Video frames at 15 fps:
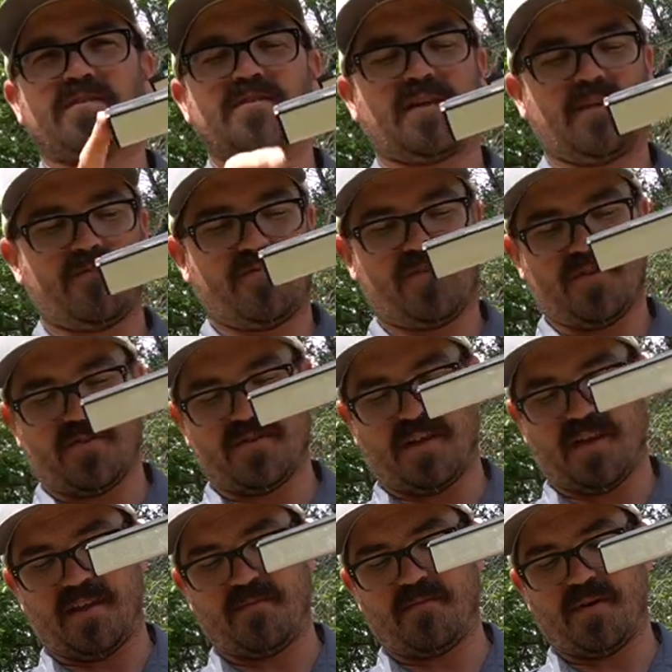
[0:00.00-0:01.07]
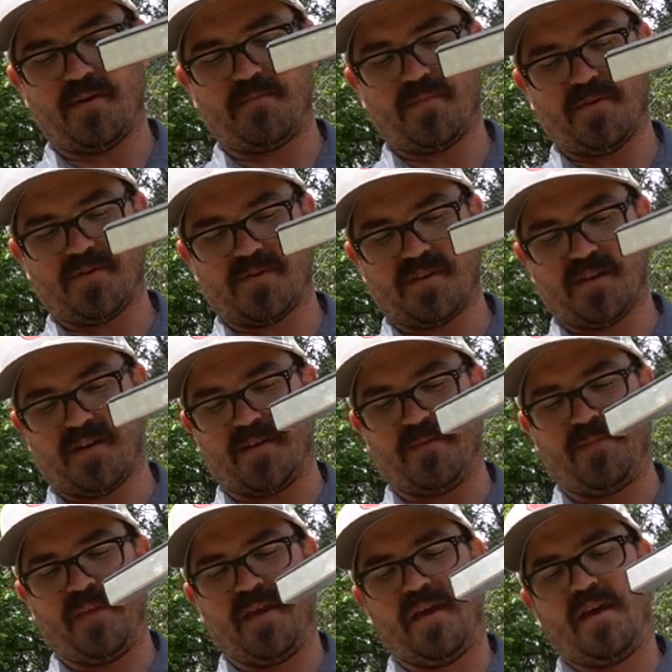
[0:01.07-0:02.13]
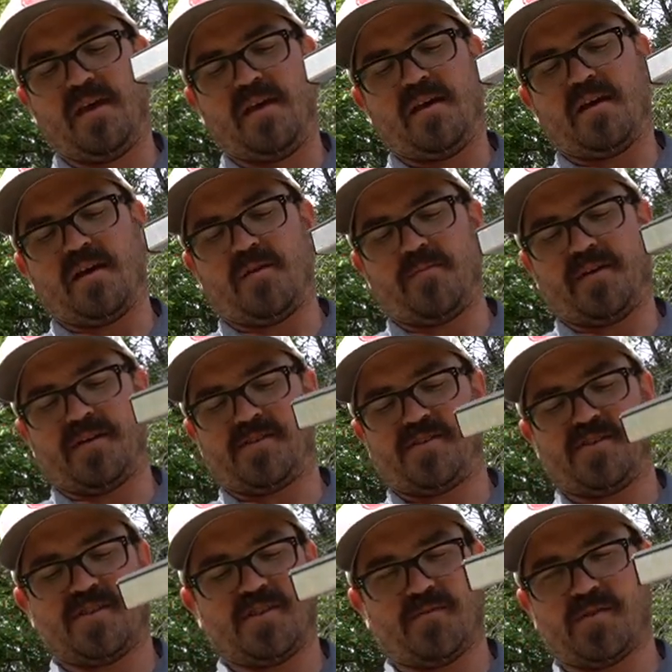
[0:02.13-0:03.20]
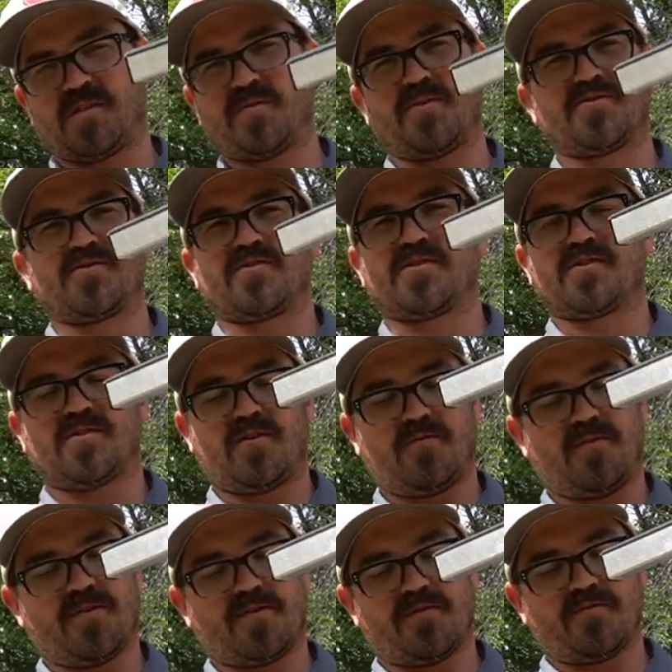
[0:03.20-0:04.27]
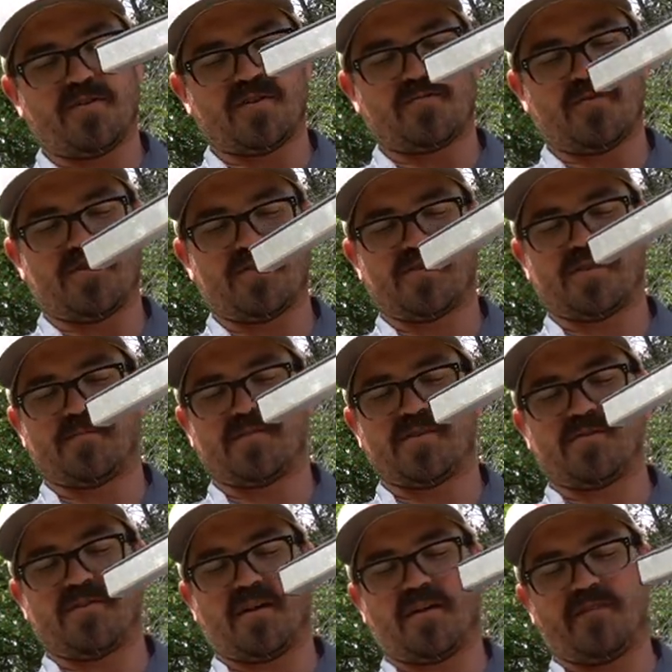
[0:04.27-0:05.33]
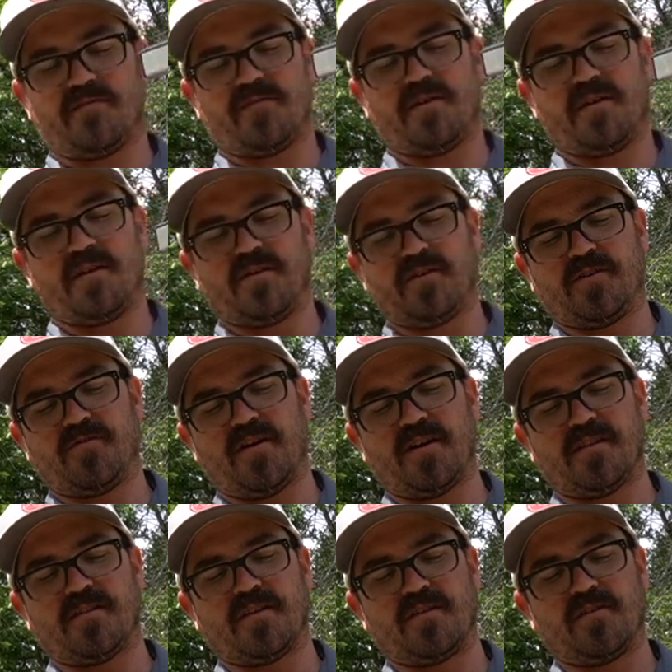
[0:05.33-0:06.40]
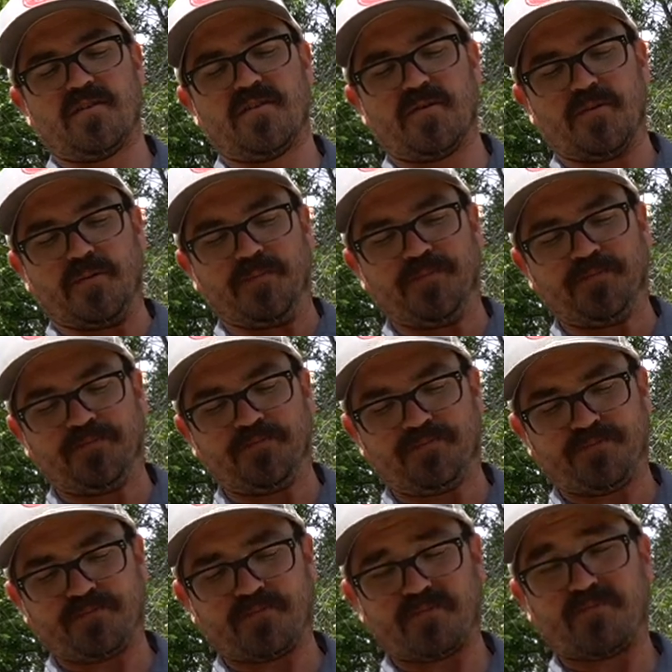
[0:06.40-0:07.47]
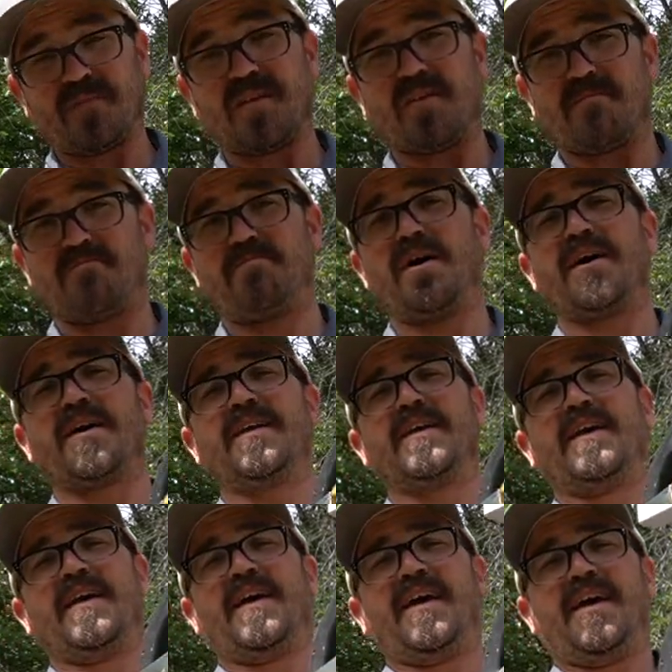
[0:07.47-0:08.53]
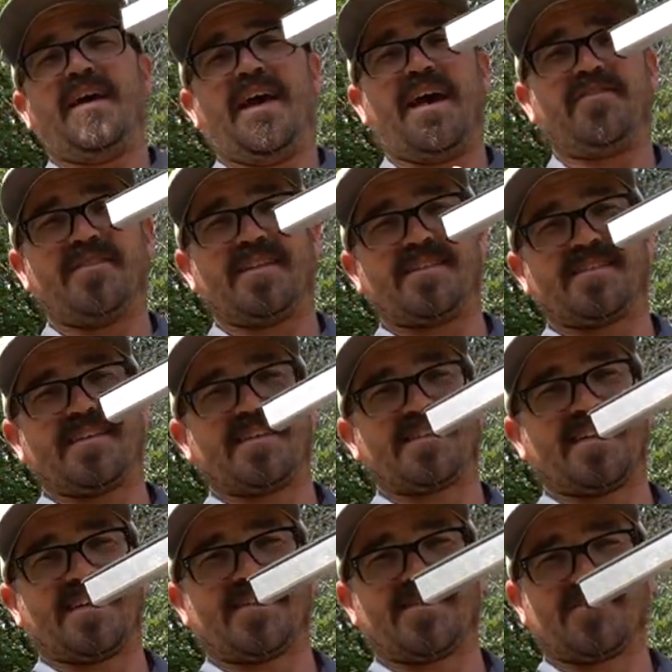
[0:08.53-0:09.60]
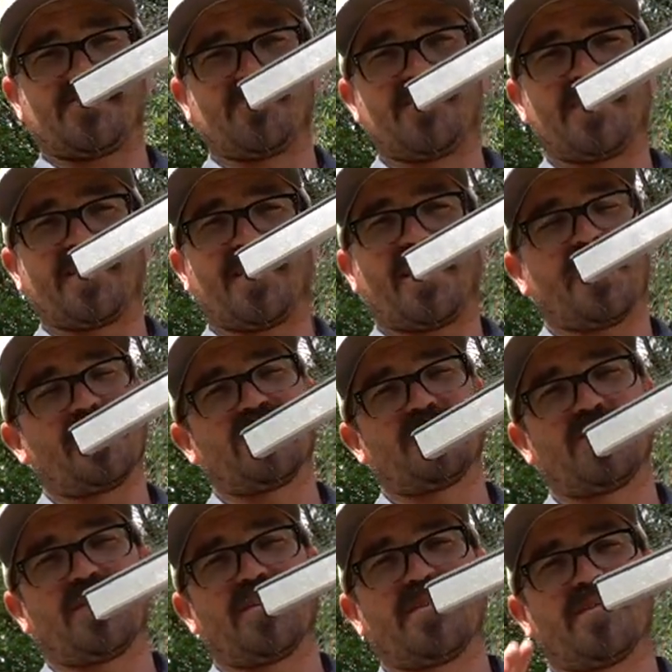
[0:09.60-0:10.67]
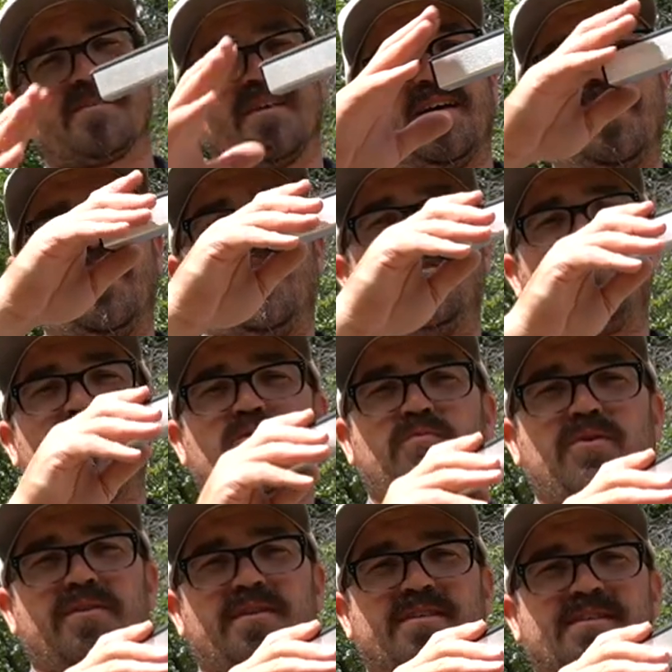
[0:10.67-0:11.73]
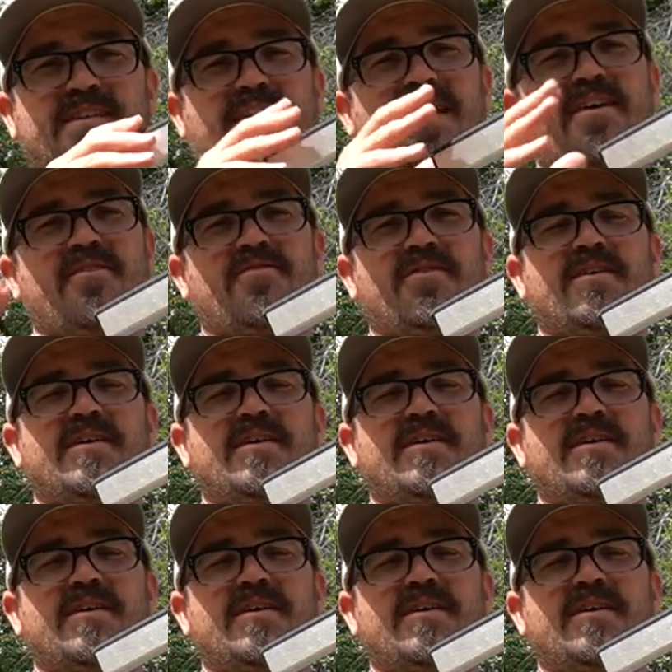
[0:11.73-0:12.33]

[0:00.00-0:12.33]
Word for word: the same for those end bumpers there uh, because just some exposure to salt water and fresh water seems to have degraded the glue. But having these kickstands is really nice because when you put this down,